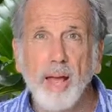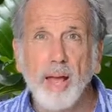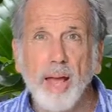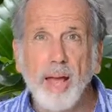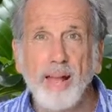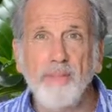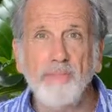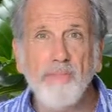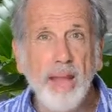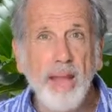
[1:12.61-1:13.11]

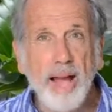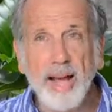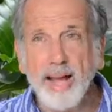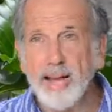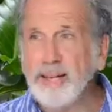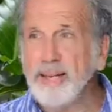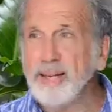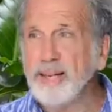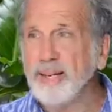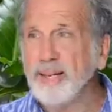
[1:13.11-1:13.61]
And
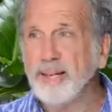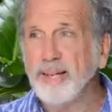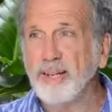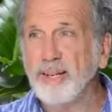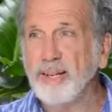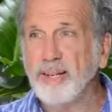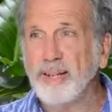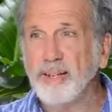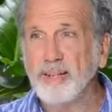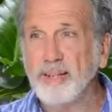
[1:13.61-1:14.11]
then
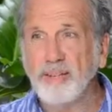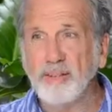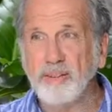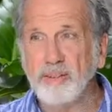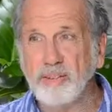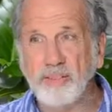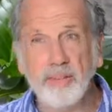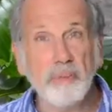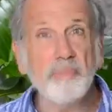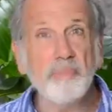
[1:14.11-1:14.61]

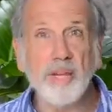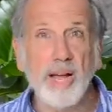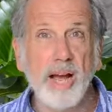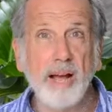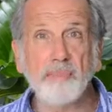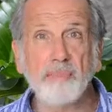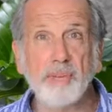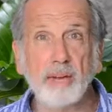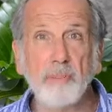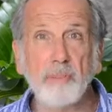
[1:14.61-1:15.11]

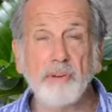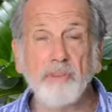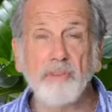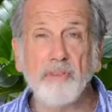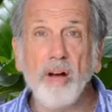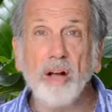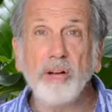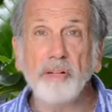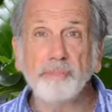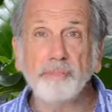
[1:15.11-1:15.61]
sometimes it'll be
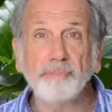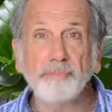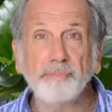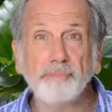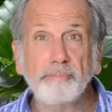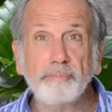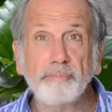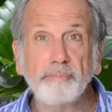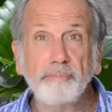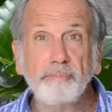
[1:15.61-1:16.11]
fun.
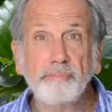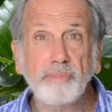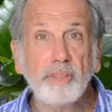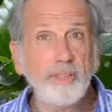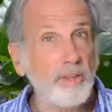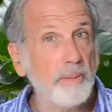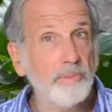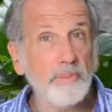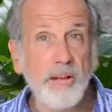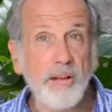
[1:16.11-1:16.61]

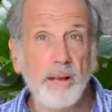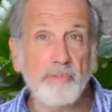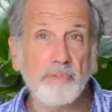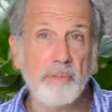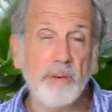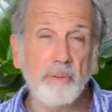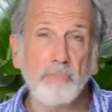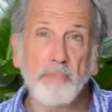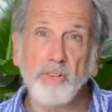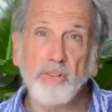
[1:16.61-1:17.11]
Sometimes
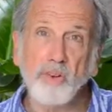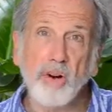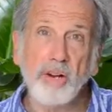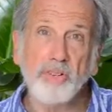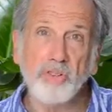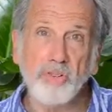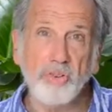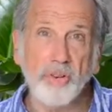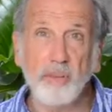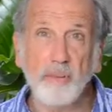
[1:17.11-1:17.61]
it'll be
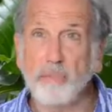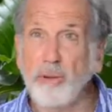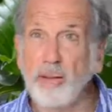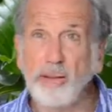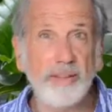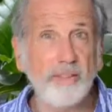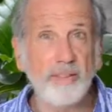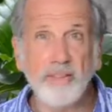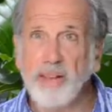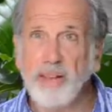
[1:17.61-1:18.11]
drudgery,
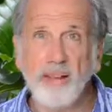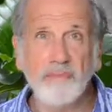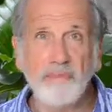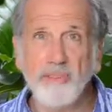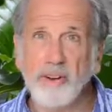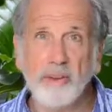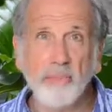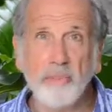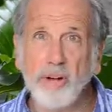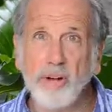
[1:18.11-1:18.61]
but not
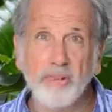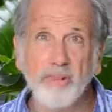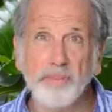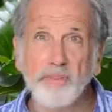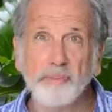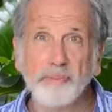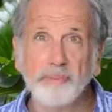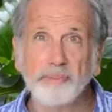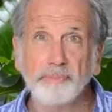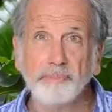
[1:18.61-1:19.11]
very much,
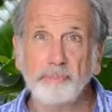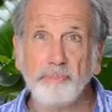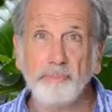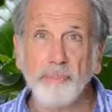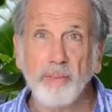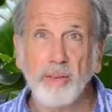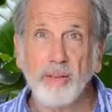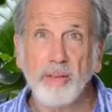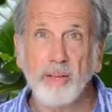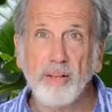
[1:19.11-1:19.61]

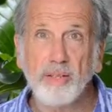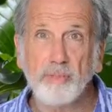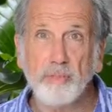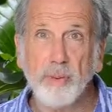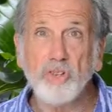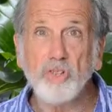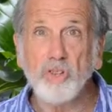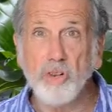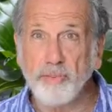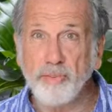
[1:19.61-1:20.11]

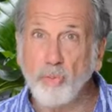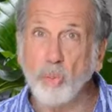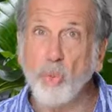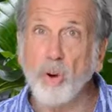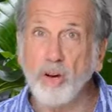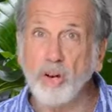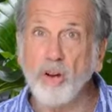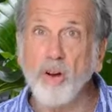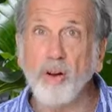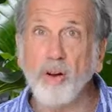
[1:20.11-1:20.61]
especially if
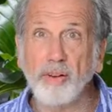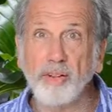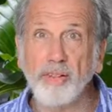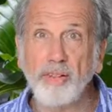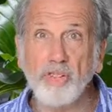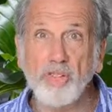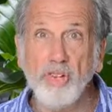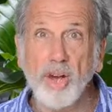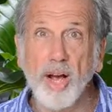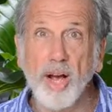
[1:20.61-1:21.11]
we're calling
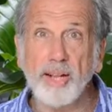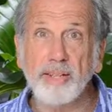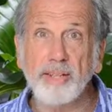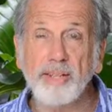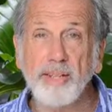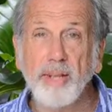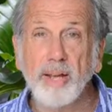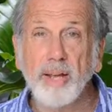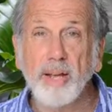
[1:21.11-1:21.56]
the shots.